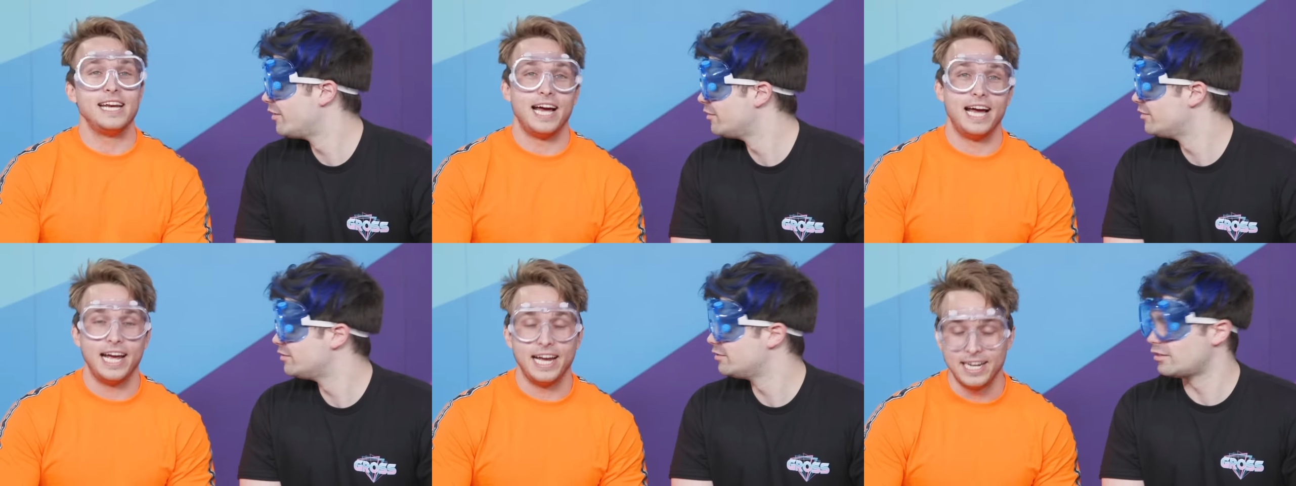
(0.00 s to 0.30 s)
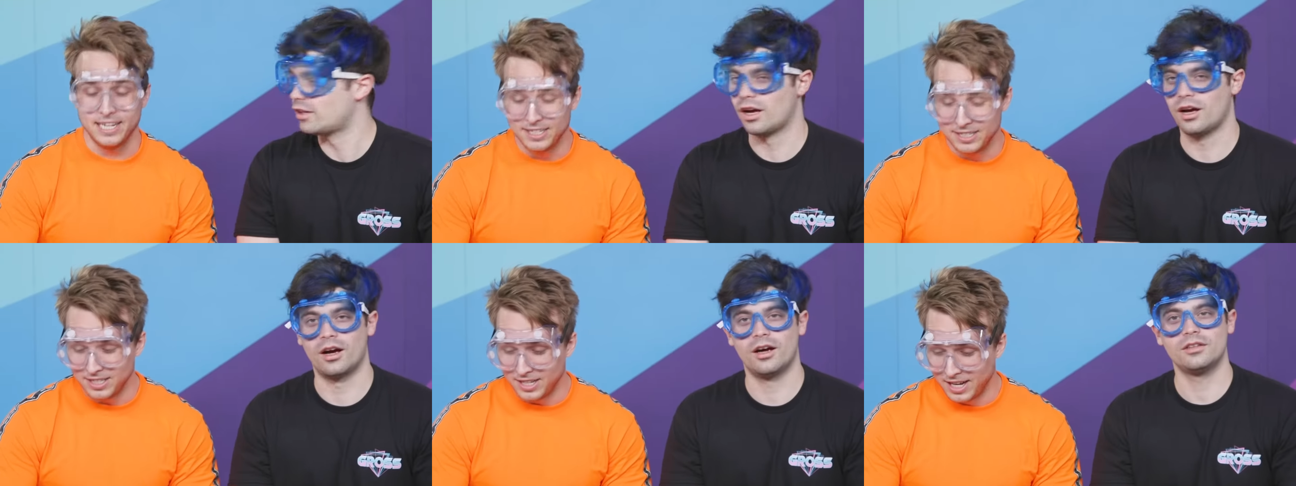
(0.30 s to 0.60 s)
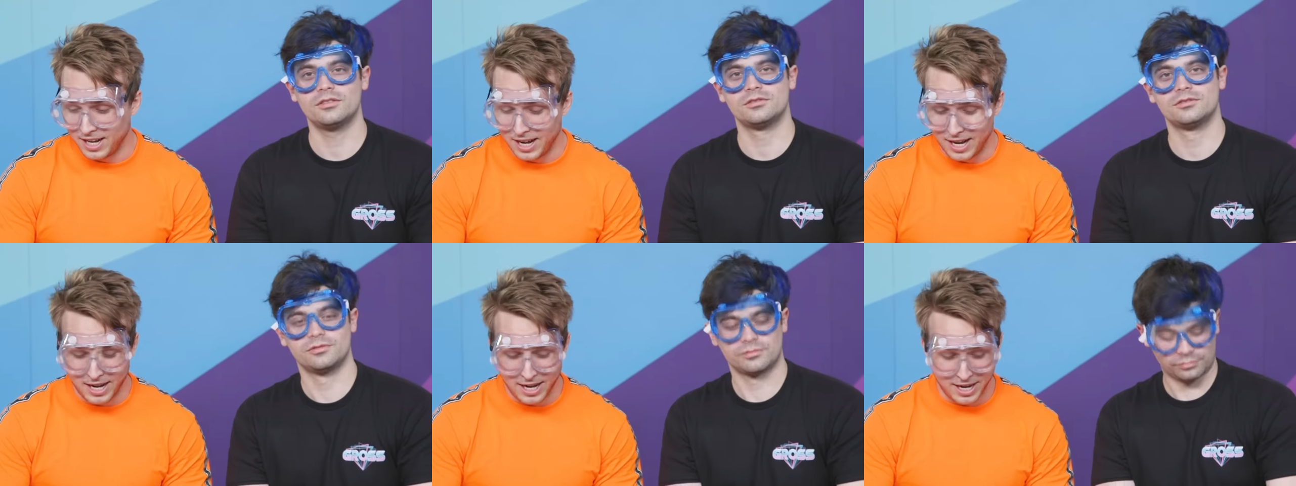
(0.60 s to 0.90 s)
Speaker 1: night.
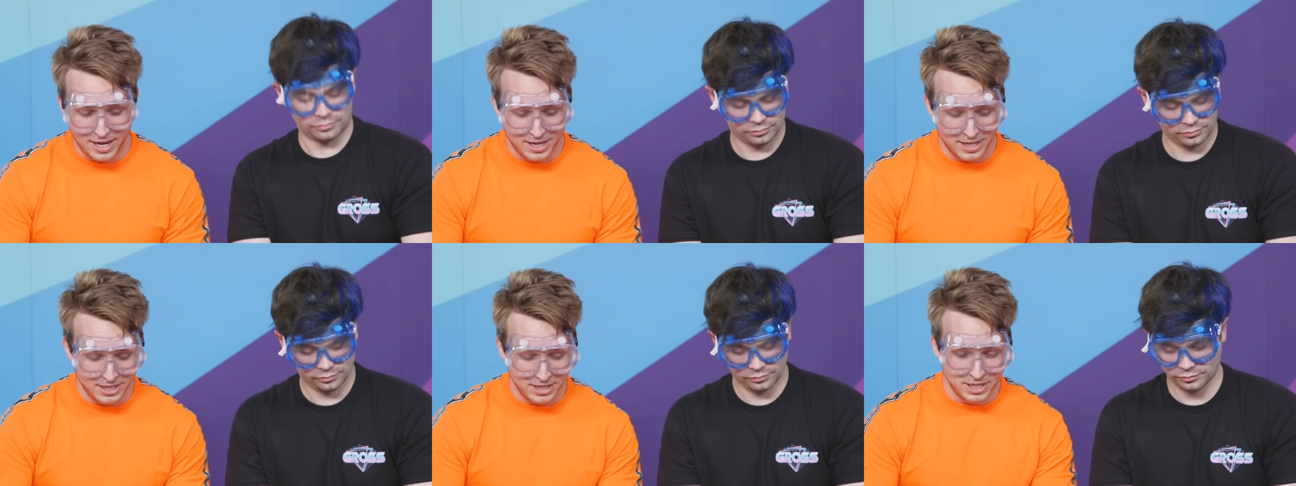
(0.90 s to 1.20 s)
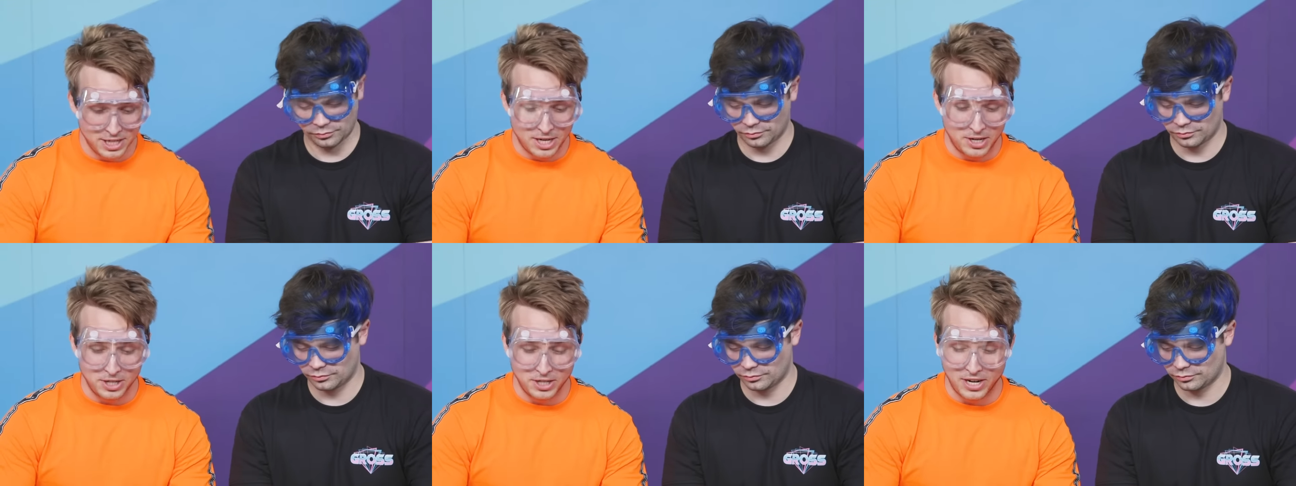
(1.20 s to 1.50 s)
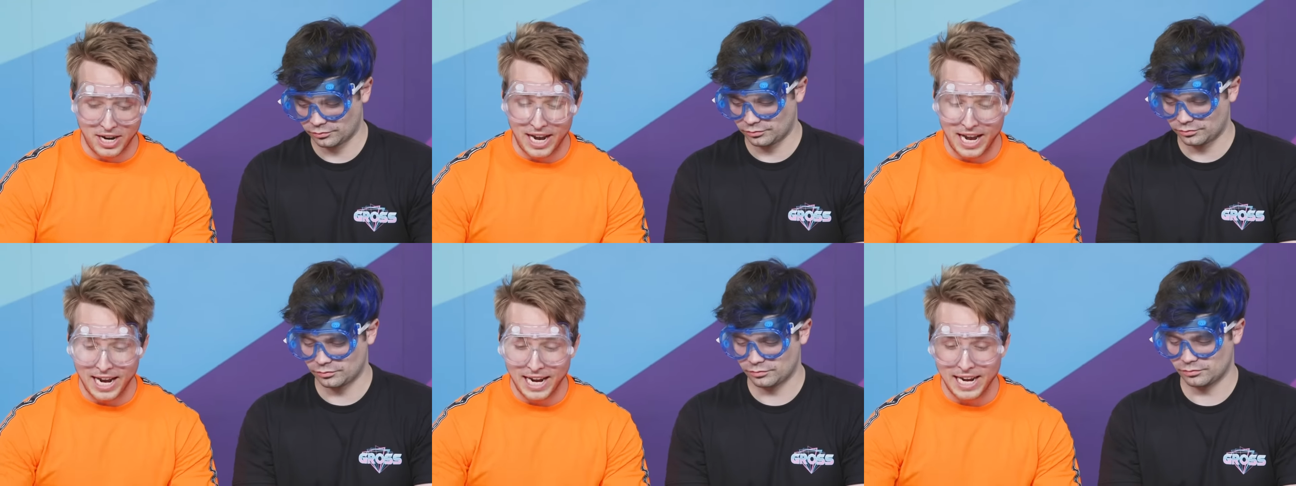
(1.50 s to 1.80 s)
Uh, you know, you're
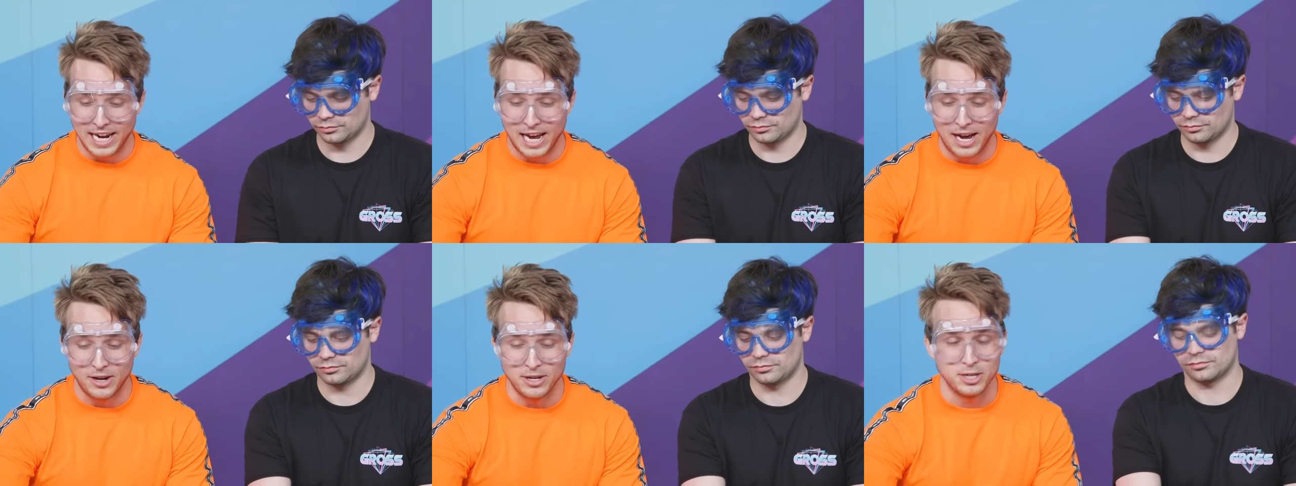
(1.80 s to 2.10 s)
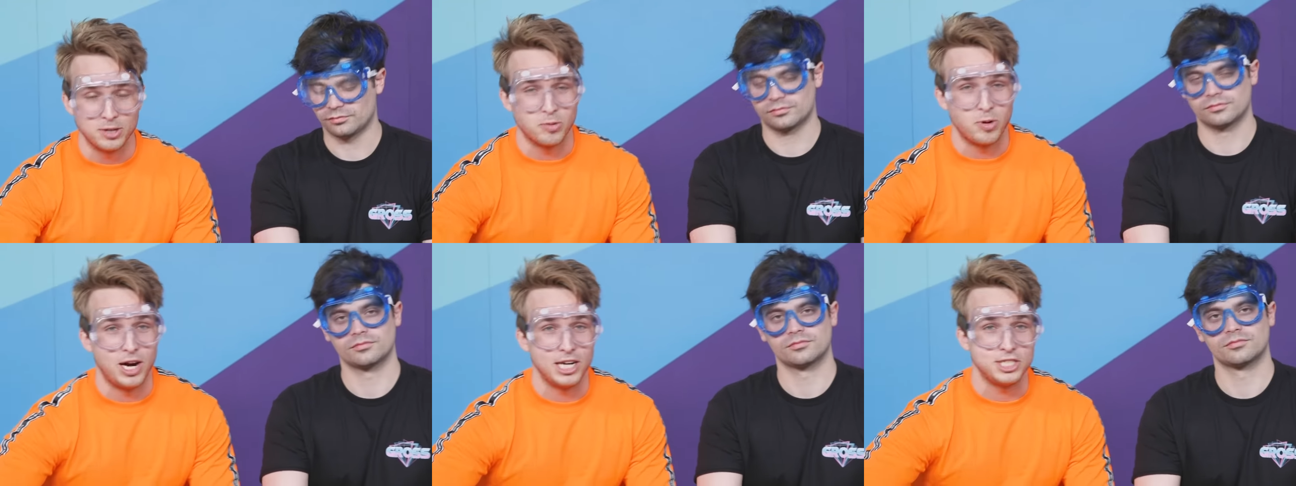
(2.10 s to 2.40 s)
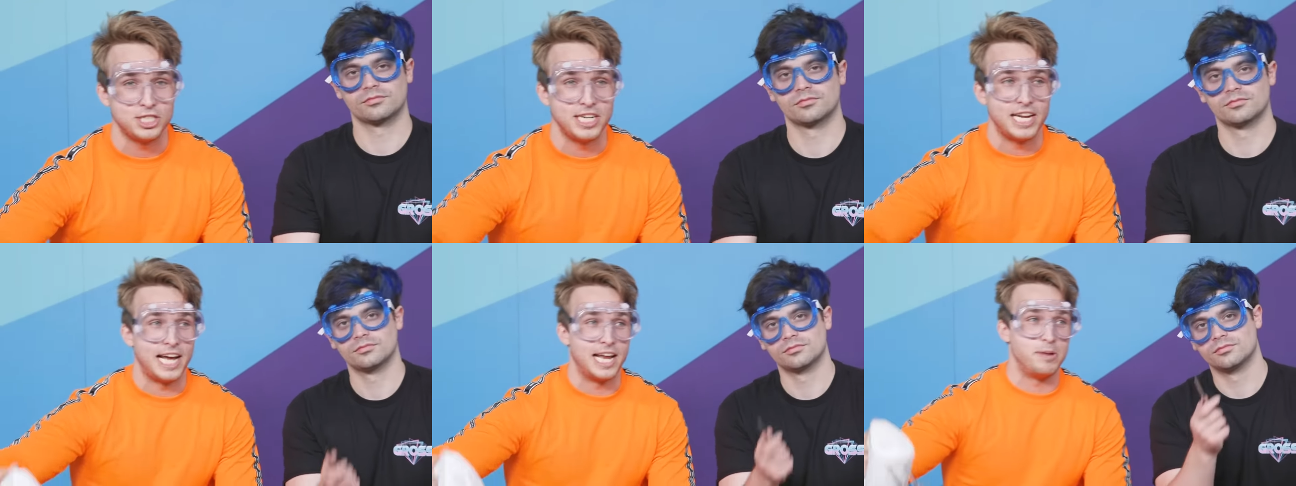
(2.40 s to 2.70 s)
hanging out, you're
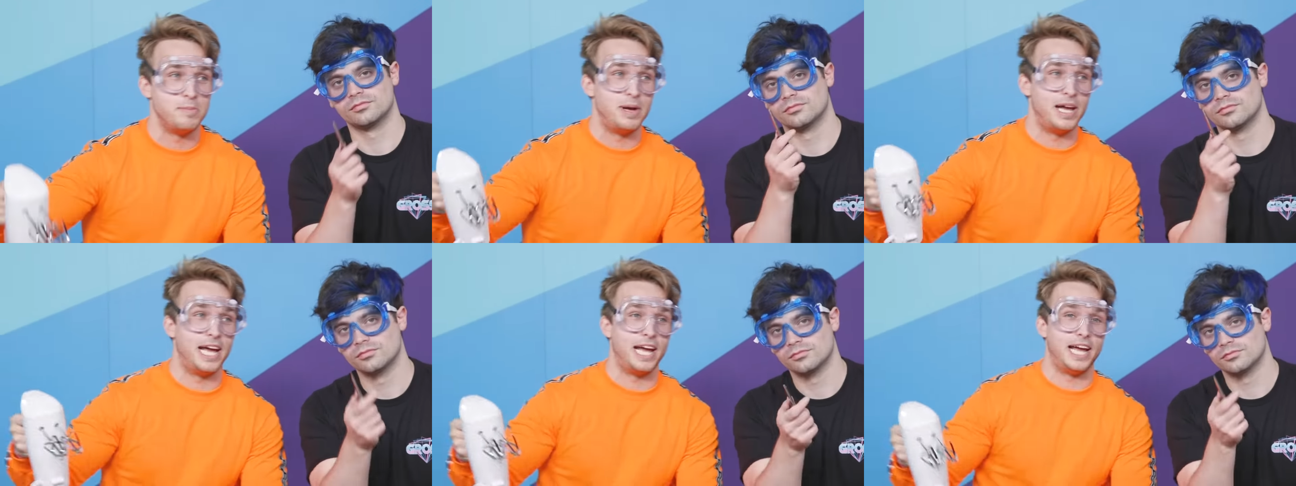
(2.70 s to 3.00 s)
watching anime.